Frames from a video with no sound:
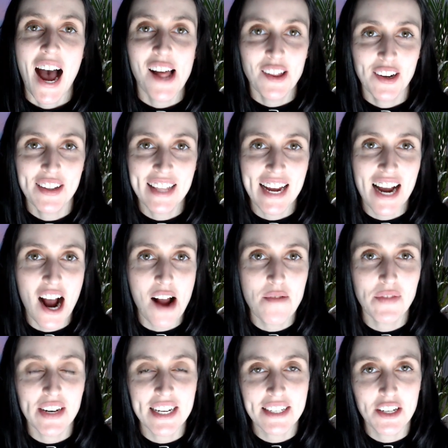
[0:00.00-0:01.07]
Hello there,
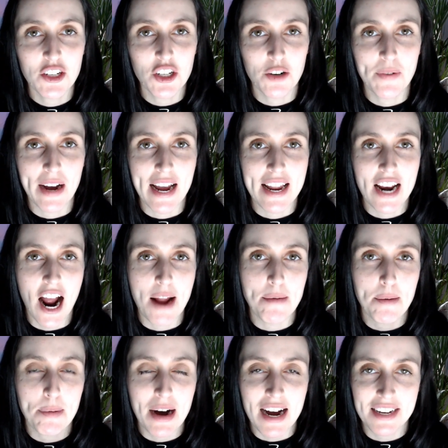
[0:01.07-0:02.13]
I'm Vanessa Joanne. I'm
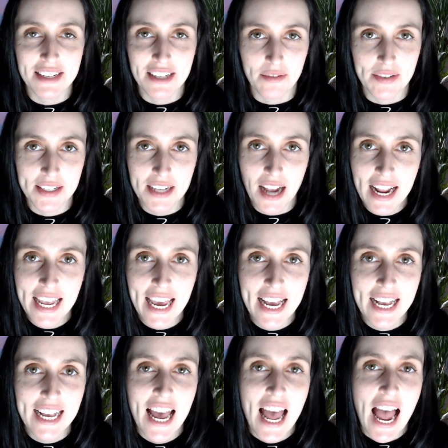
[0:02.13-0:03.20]
a past life
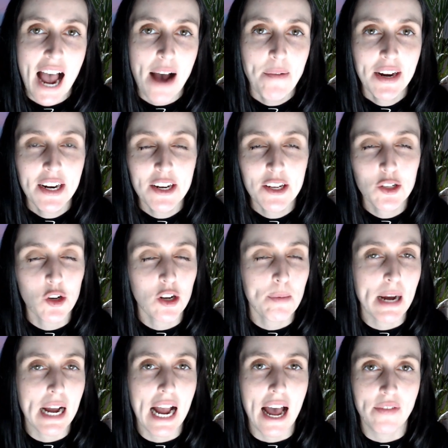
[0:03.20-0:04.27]
psychic, and we're going to talk
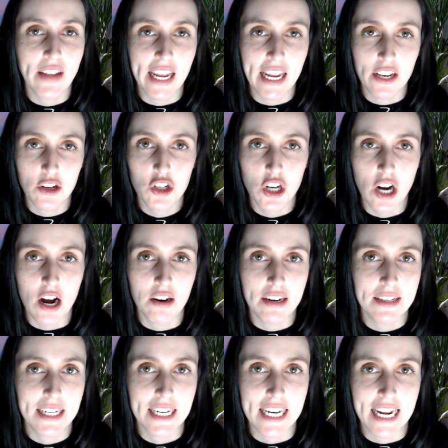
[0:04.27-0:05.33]
about how the inner child
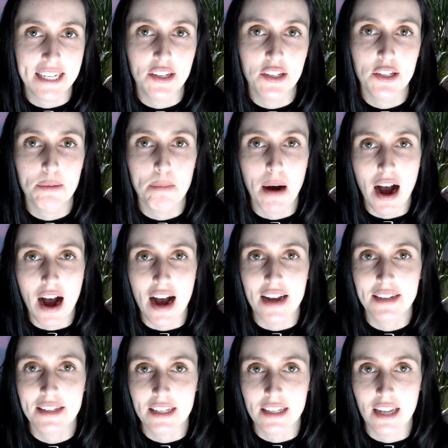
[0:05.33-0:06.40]
is connected to
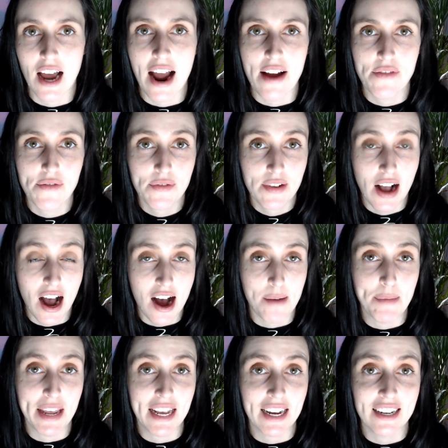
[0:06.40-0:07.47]
past life
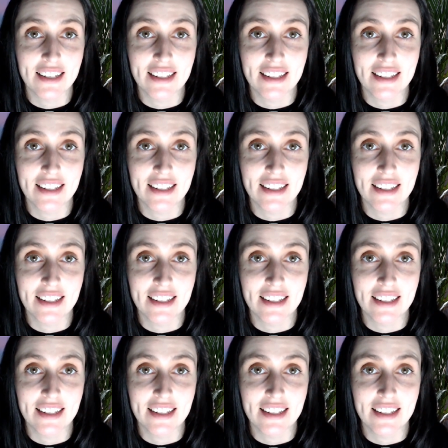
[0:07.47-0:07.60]
karmic